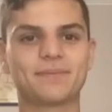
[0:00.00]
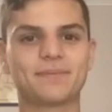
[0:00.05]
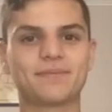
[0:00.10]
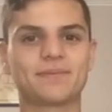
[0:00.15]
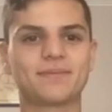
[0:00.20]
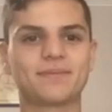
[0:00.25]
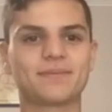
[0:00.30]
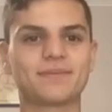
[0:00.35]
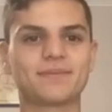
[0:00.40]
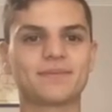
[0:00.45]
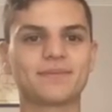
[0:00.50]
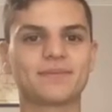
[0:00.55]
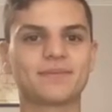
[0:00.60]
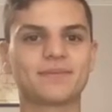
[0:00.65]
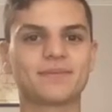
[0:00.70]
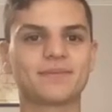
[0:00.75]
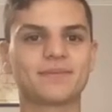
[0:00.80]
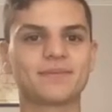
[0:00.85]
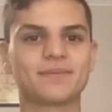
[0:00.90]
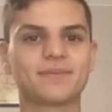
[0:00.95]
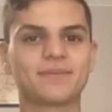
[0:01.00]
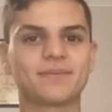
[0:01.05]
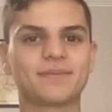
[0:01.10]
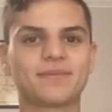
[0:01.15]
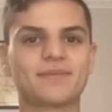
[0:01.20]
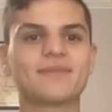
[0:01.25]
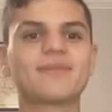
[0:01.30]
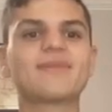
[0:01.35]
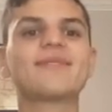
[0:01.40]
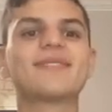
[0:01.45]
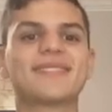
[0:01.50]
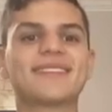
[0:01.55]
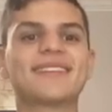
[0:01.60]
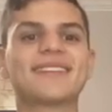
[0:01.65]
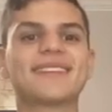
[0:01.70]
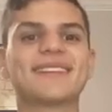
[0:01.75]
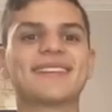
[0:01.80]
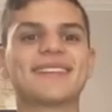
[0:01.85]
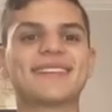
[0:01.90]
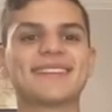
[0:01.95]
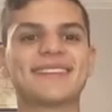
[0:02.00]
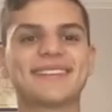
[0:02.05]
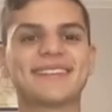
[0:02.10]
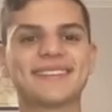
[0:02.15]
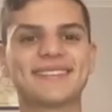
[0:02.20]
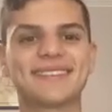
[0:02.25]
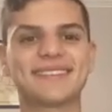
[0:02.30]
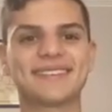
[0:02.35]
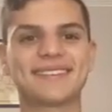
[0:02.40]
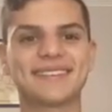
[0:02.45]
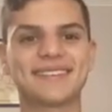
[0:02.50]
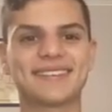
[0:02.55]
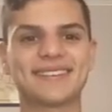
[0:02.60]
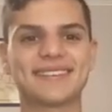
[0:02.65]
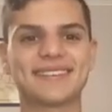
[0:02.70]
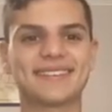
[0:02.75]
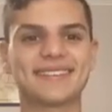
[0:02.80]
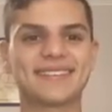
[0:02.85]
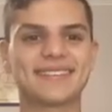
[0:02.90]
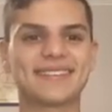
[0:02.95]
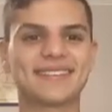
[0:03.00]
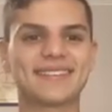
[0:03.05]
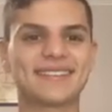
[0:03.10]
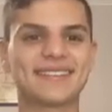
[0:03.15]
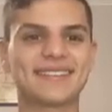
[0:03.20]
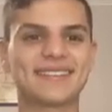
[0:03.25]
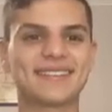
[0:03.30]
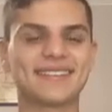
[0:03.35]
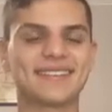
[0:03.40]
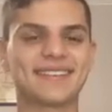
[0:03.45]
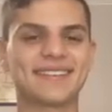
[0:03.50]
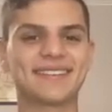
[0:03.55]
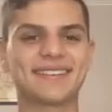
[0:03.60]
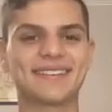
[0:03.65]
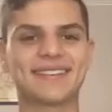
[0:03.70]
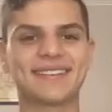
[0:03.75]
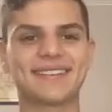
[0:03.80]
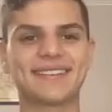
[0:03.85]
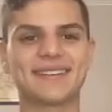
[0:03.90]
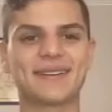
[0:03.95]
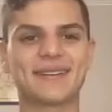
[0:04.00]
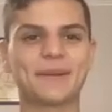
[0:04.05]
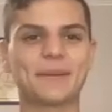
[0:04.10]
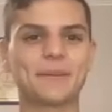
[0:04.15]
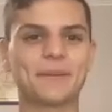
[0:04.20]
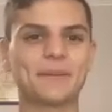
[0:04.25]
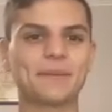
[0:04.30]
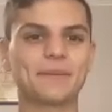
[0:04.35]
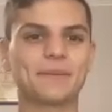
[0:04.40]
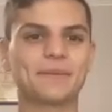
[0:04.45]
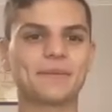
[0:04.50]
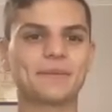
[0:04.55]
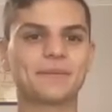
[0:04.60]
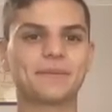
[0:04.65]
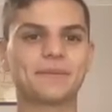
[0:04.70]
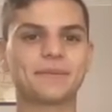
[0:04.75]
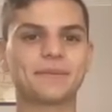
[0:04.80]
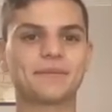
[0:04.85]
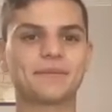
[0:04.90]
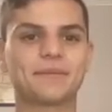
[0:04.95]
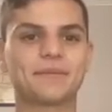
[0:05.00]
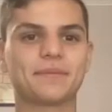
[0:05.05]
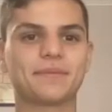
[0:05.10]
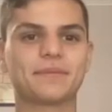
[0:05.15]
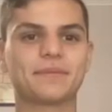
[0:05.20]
This person isn't speaking.